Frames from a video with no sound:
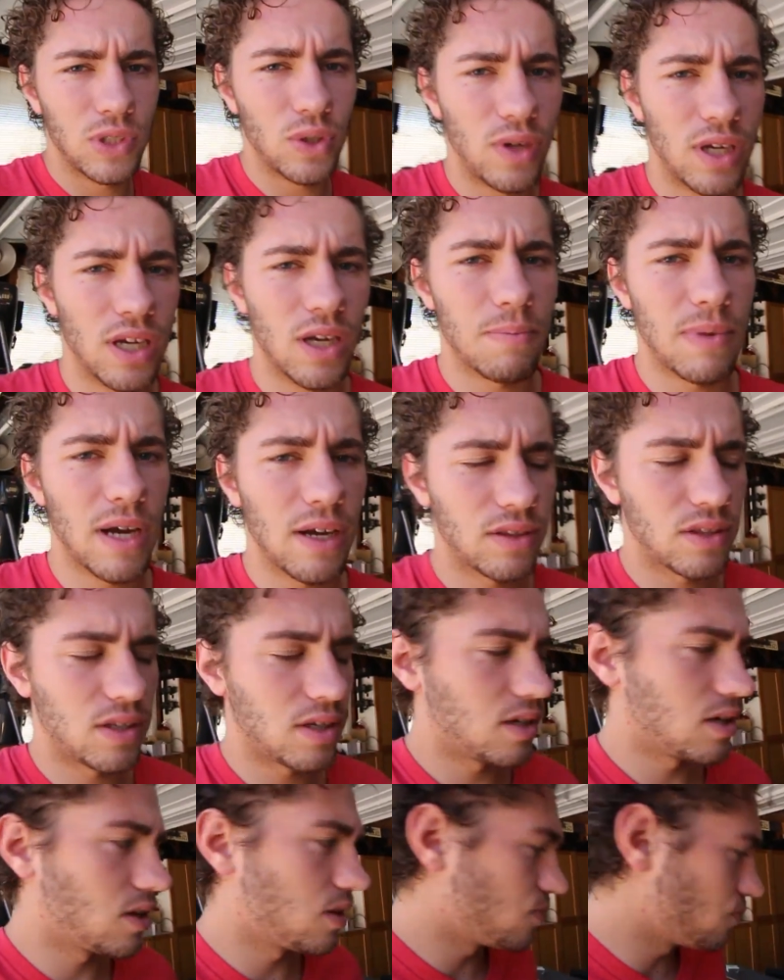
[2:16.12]
doing about
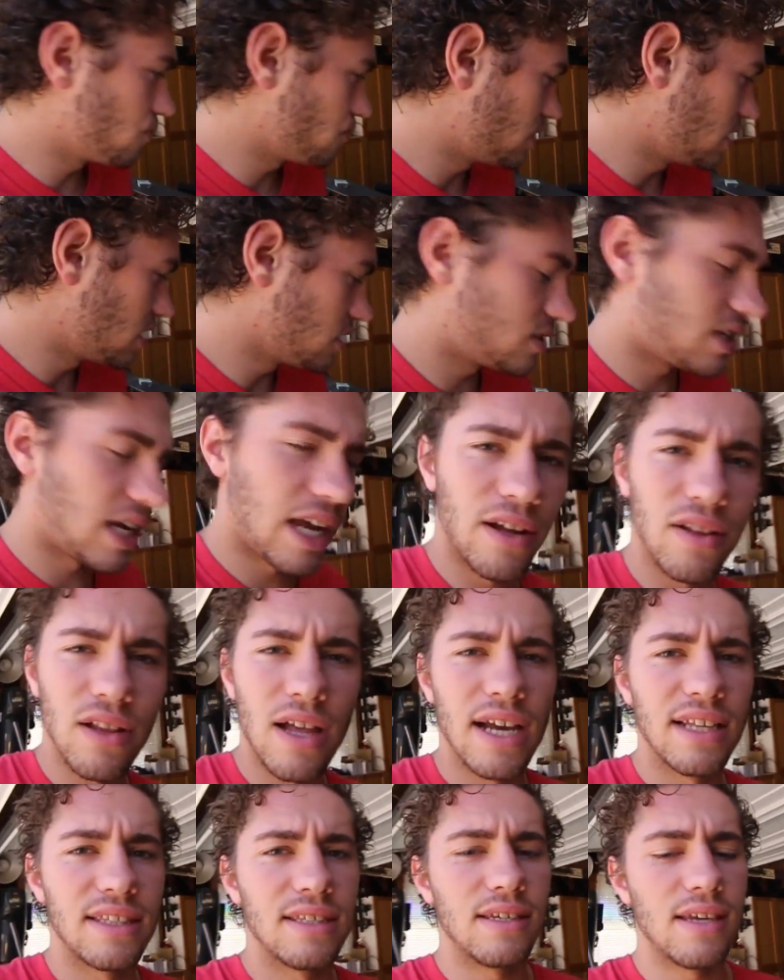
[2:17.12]
the rear
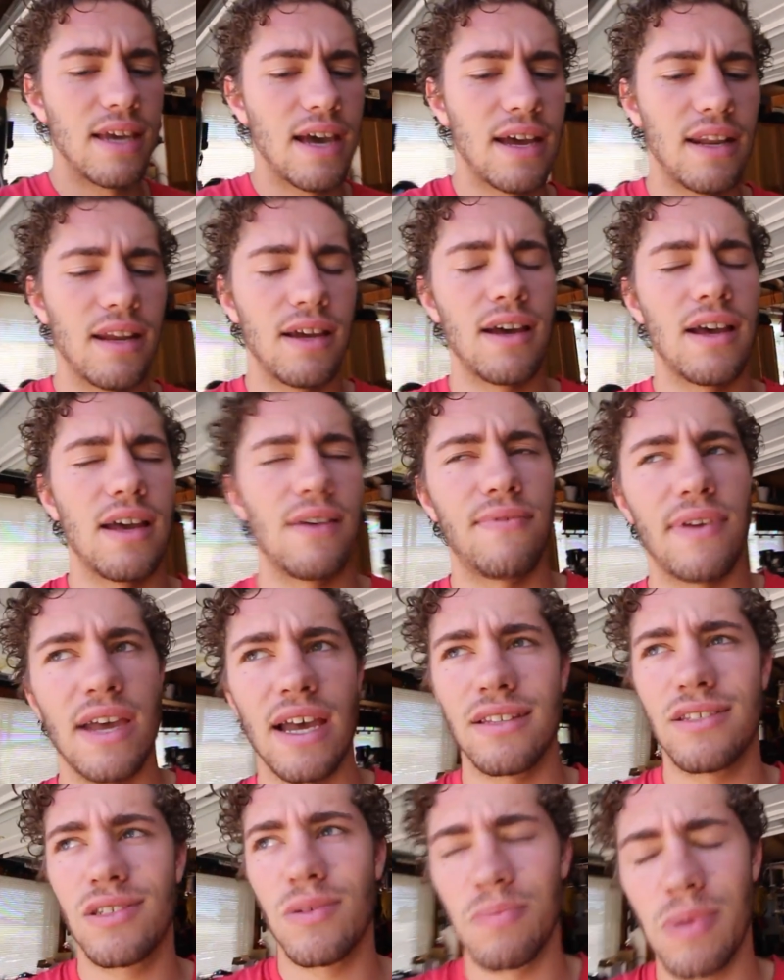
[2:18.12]
taillights yet. I've
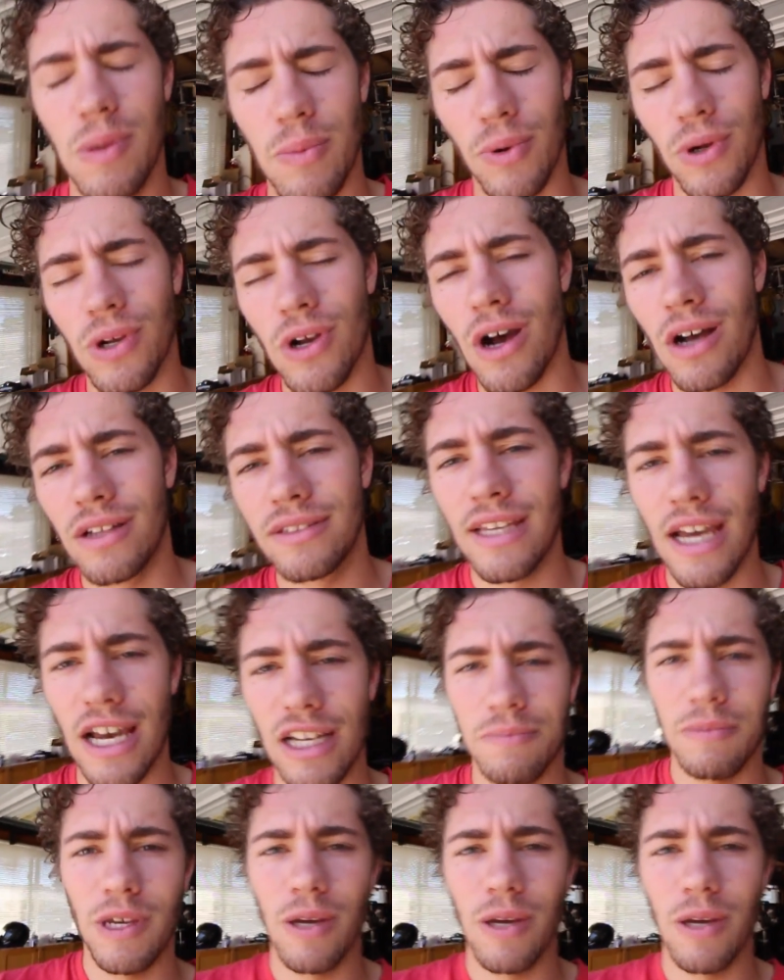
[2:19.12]
had some people contact